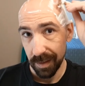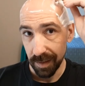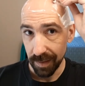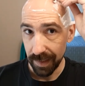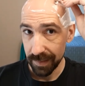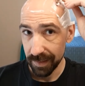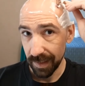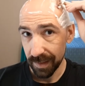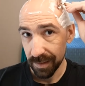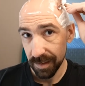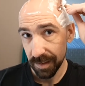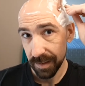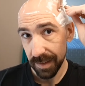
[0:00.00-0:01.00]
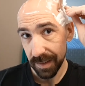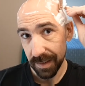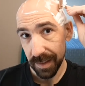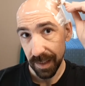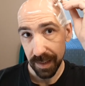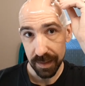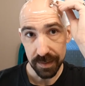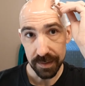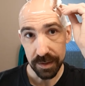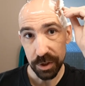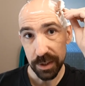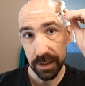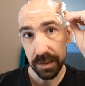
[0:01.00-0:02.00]
Now that's actually kind of the
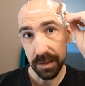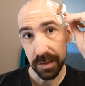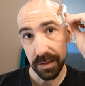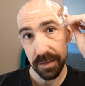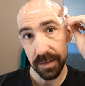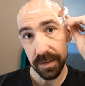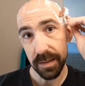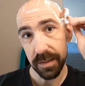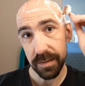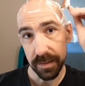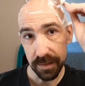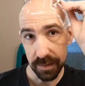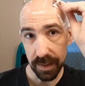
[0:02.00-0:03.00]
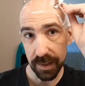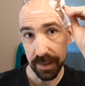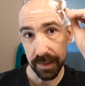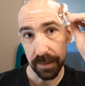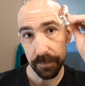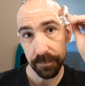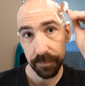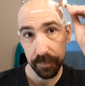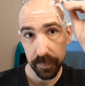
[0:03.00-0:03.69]
genius in this design.